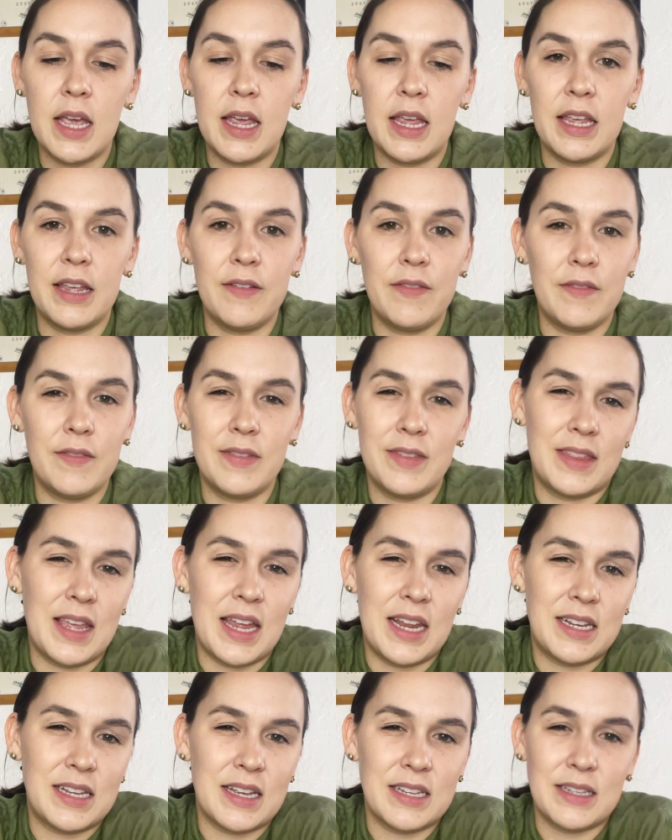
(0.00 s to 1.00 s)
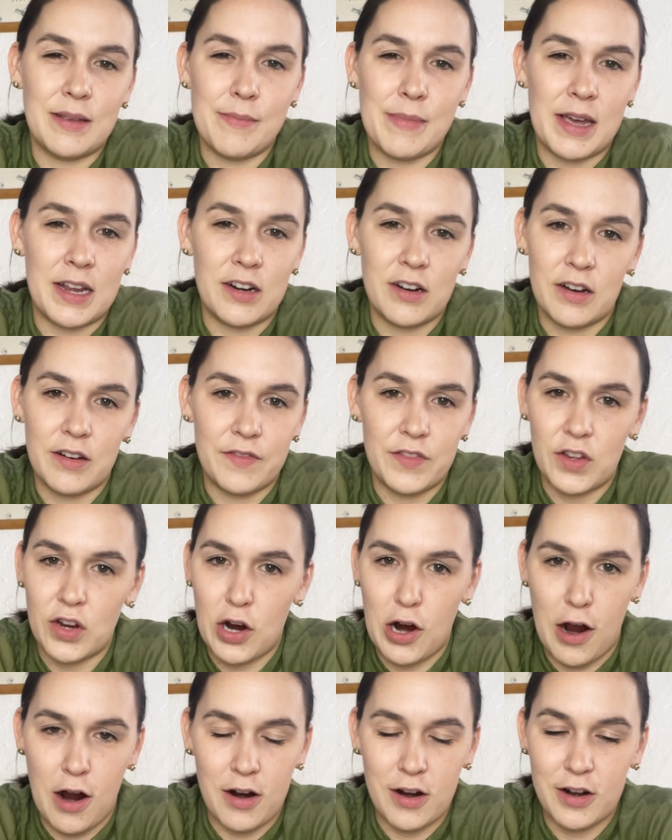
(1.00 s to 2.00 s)
It doesn't matter if they're
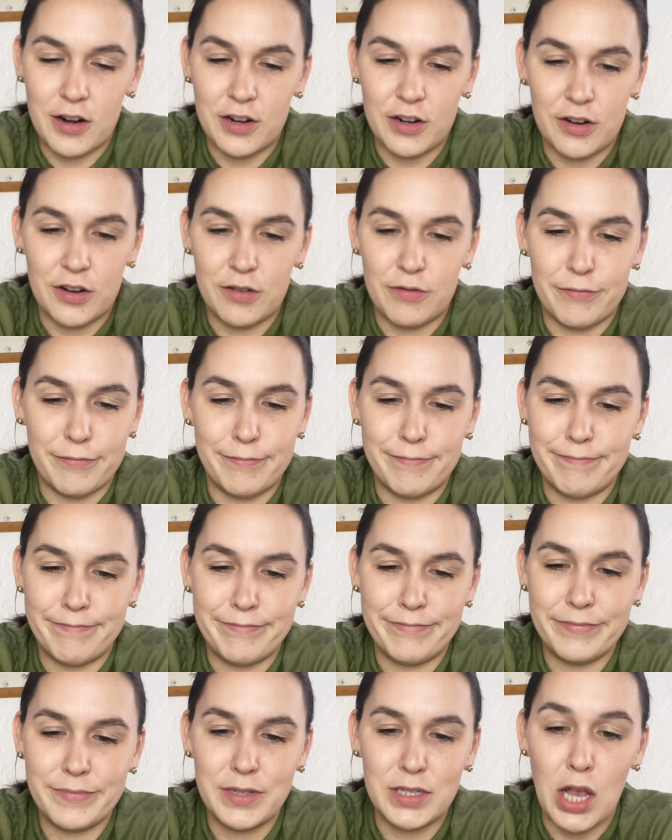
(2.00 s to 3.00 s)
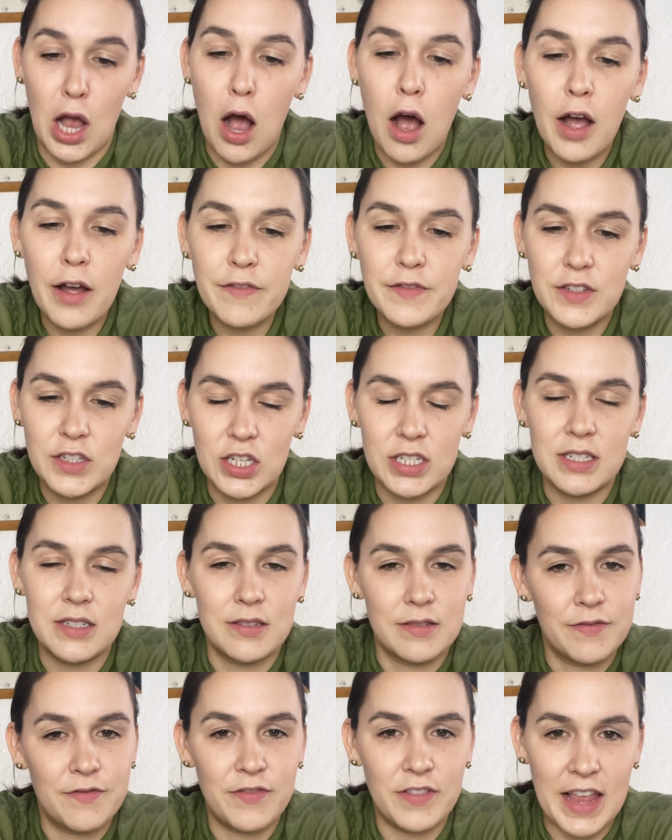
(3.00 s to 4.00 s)
hard or soft,
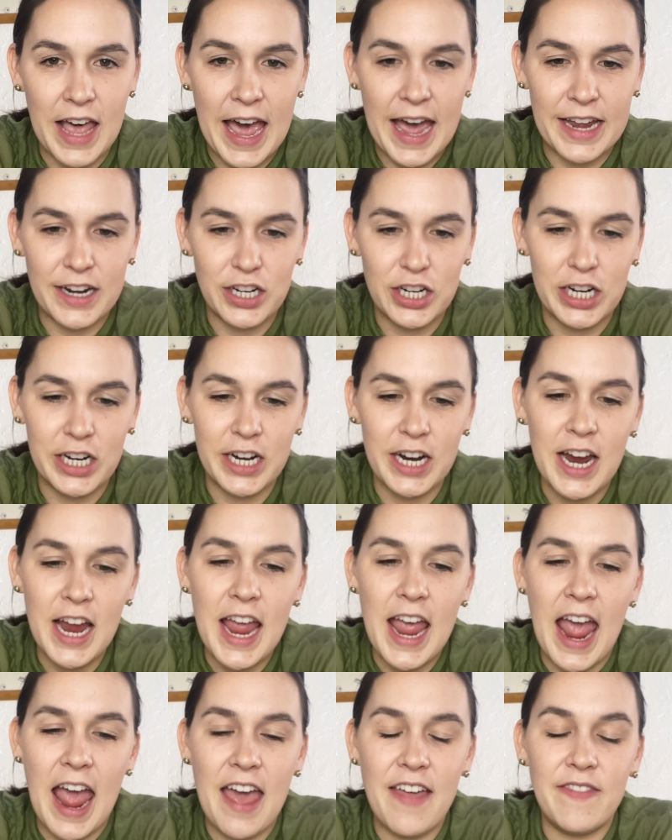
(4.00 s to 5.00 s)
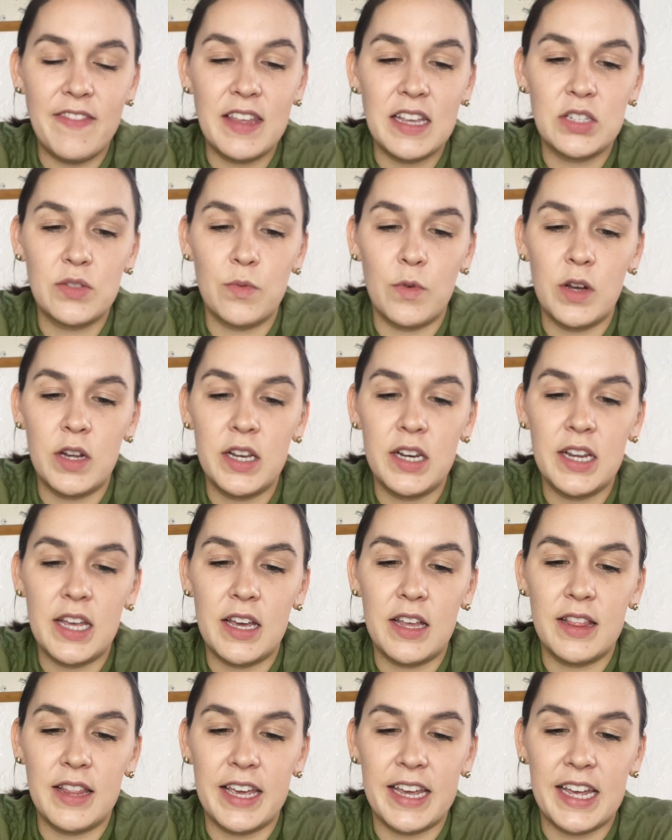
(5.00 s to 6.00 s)
just flatter. And this one,
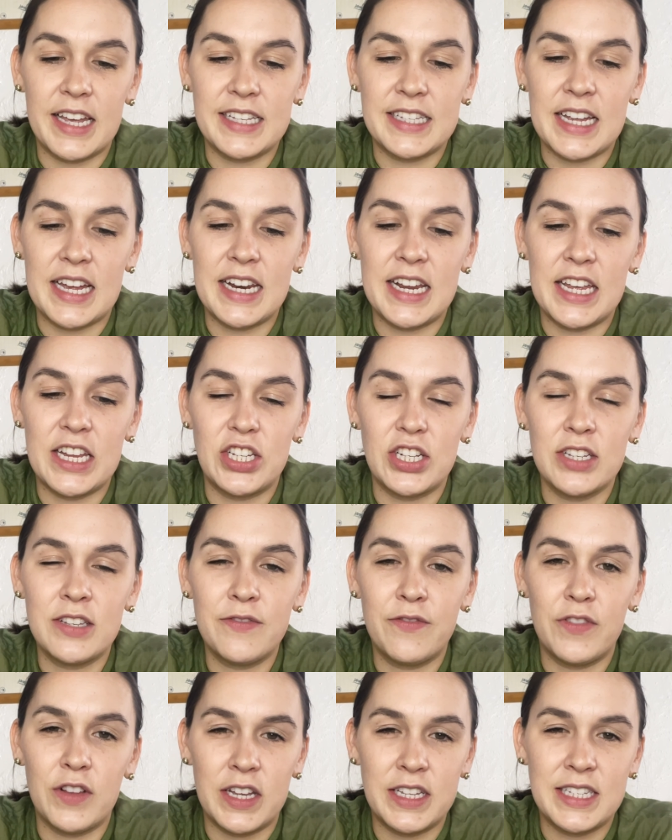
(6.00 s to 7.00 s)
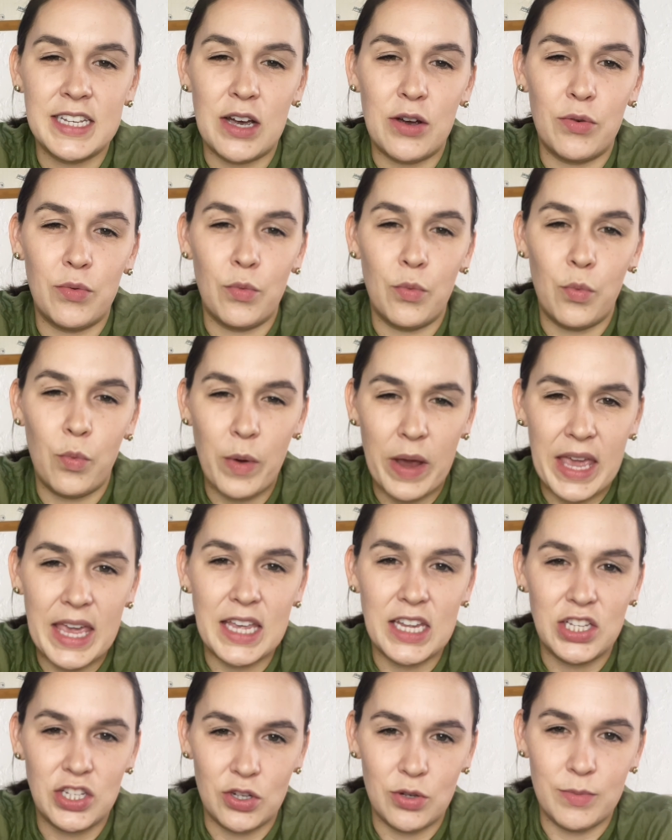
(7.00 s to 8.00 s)
like I said, it just floods out
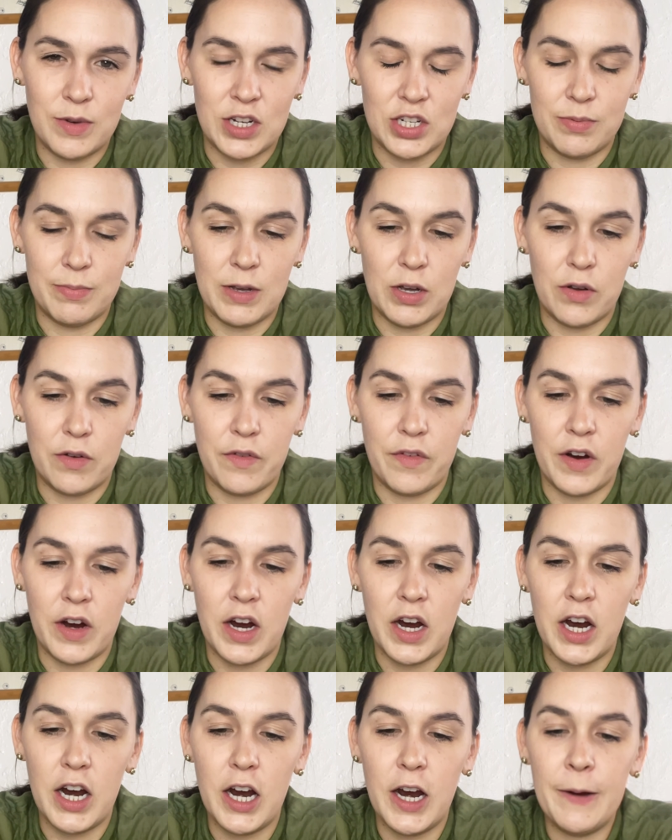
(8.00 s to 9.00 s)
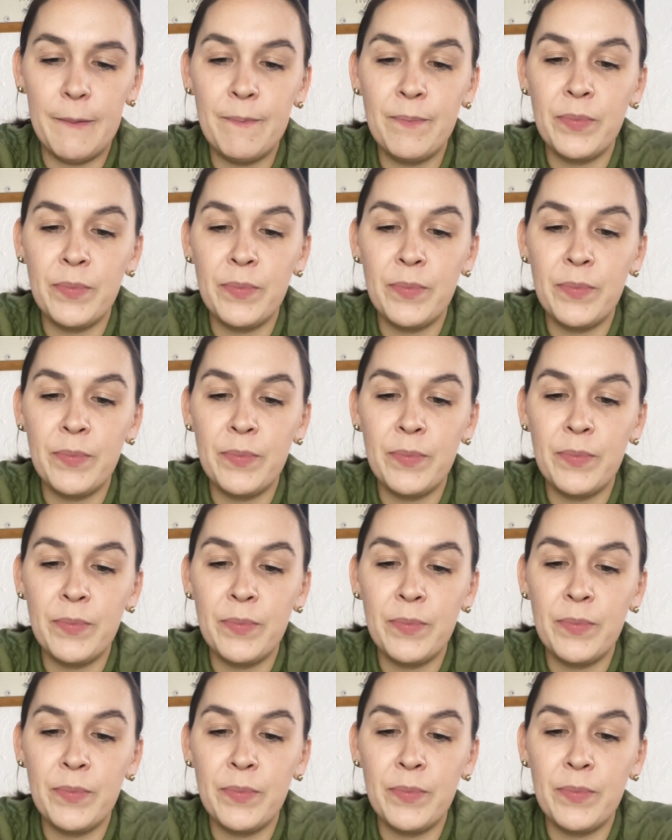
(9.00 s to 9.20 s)
way too much milk for her.